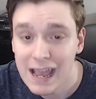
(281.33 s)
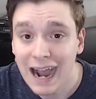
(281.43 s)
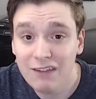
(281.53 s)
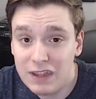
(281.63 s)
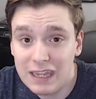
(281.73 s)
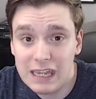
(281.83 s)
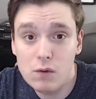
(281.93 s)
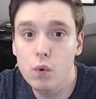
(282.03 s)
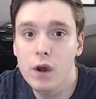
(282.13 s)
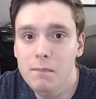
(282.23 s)
I think he
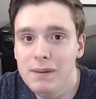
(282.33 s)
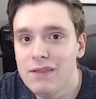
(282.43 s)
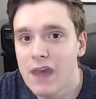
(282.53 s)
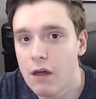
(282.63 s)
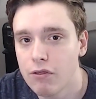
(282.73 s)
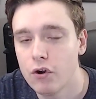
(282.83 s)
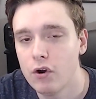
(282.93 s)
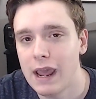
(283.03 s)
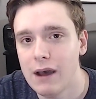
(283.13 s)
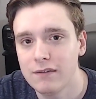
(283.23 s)
would be that
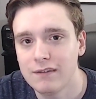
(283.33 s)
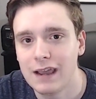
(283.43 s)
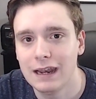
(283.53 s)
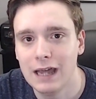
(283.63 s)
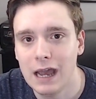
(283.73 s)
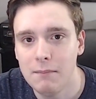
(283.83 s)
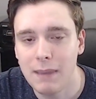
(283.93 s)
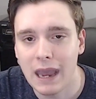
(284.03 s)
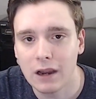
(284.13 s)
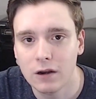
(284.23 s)
third outside
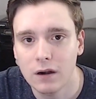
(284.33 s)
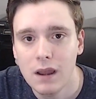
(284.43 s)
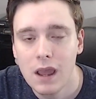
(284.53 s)
linebacker,